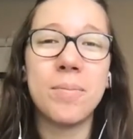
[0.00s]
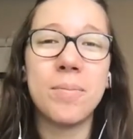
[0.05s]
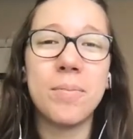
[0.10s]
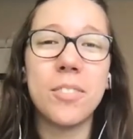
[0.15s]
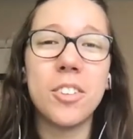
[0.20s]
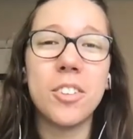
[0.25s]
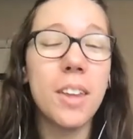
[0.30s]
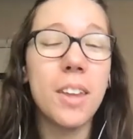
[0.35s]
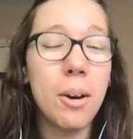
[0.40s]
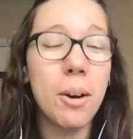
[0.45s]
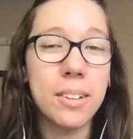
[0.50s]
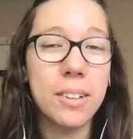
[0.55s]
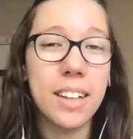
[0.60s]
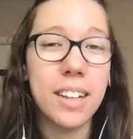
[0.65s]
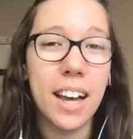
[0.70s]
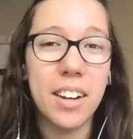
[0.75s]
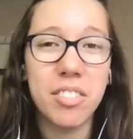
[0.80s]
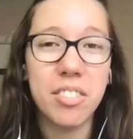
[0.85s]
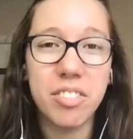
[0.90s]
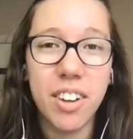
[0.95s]
So that was
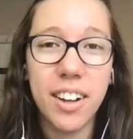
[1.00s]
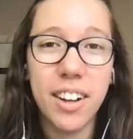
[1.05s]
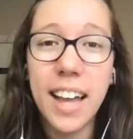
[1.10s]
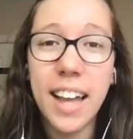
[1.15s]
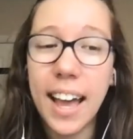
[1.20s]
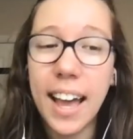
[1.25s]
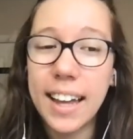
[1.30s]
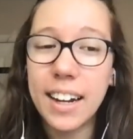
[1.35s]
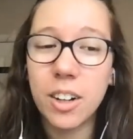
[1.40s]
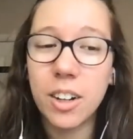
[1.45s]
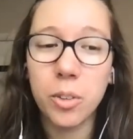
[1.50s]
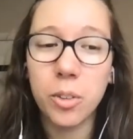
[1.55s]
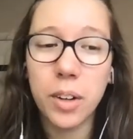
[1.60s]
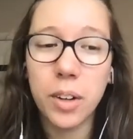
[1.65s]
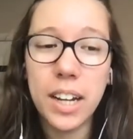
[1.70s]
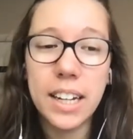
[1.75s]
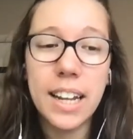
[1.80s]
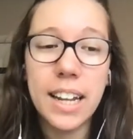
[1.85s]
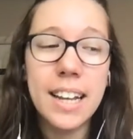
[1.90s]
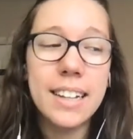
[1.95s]
kind of fun and a
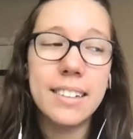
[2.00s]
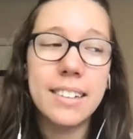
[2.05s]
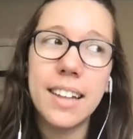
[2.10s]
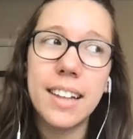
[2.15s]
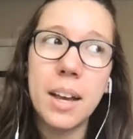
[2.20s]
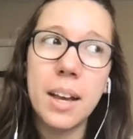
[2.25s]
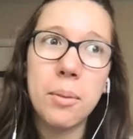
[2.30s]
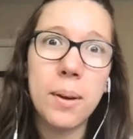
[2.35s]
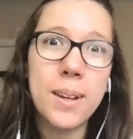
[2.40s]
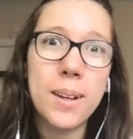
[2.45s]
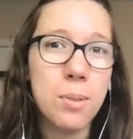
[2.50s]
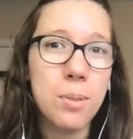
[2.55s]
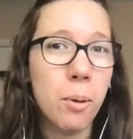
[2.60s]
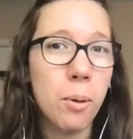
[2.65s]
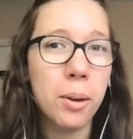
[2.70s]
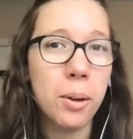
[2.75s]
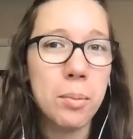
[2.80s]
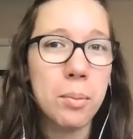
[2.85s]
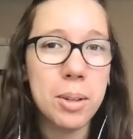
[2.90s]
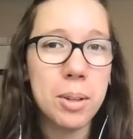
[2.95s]
great segue into what
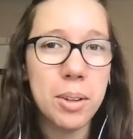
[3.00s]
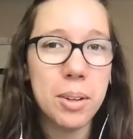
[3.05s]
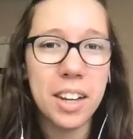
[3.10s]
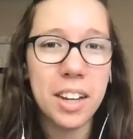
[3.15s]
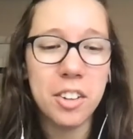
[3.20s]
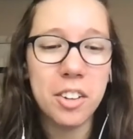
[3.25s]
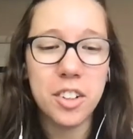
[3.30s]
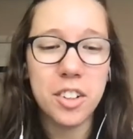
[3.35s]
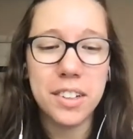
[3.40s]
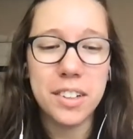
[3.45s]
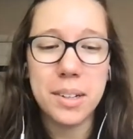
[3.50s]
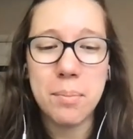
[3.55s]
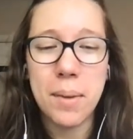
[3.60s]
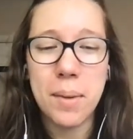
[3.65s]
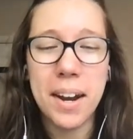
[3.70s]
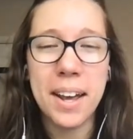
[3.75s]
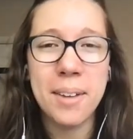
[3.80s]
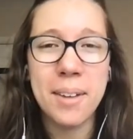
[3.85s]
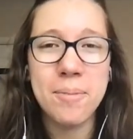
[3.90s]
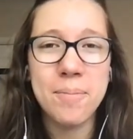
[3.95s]
we're going to be doing here in just a
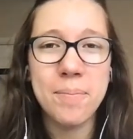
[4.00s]
minute.